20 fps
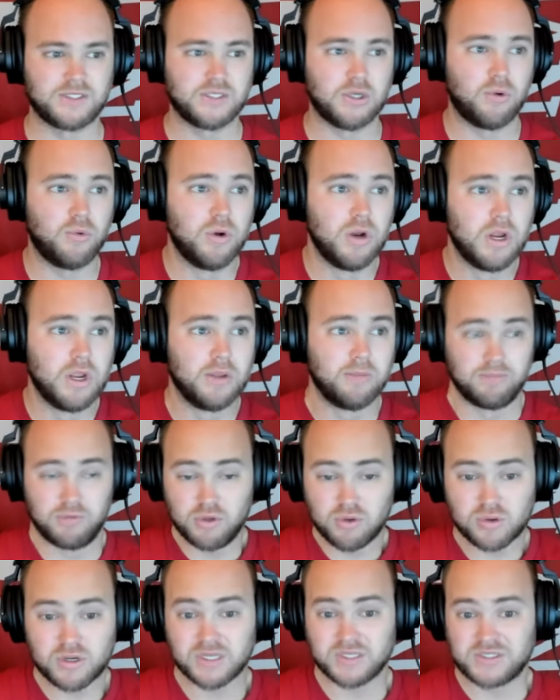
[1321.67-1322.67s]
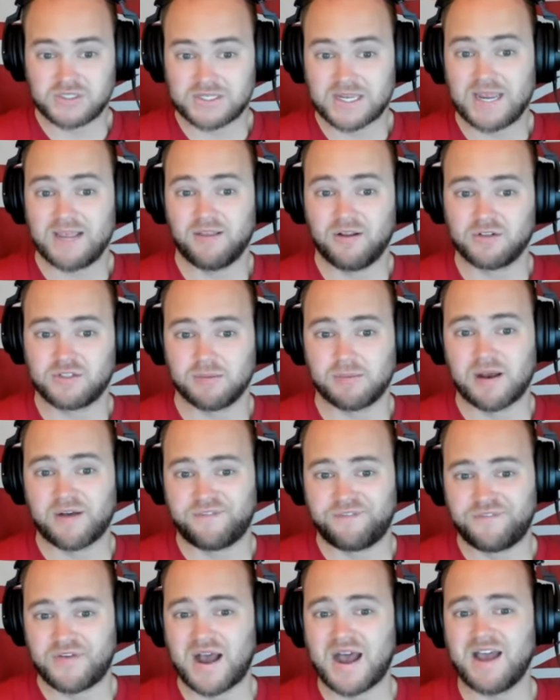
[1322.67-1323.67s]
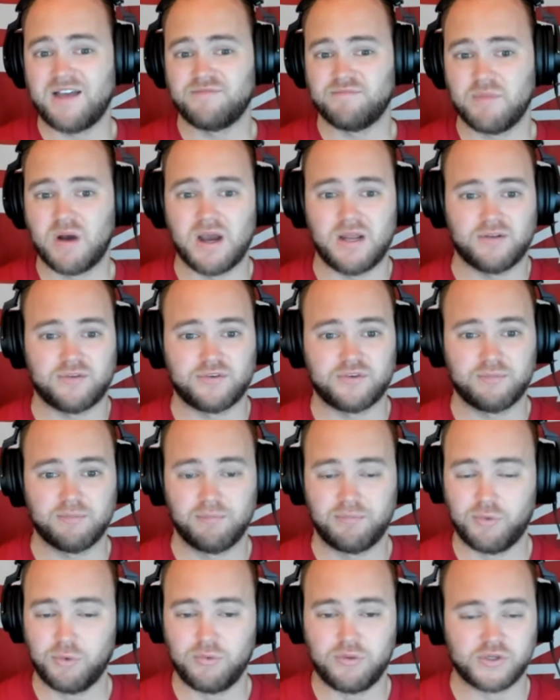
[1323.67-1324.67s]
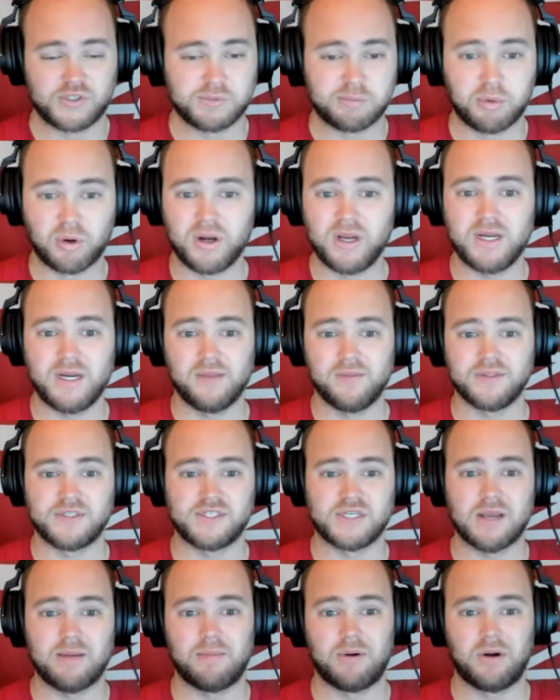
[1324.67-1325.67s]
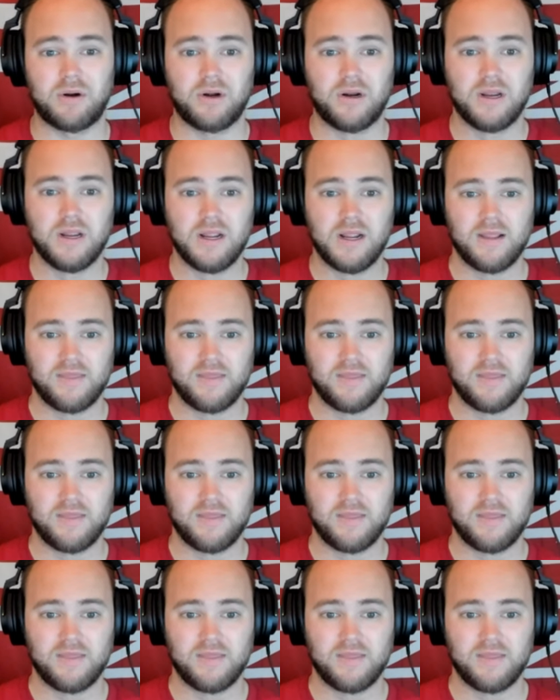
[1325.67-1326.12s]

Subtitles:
So you could say there's about 5 months through the spring and the summer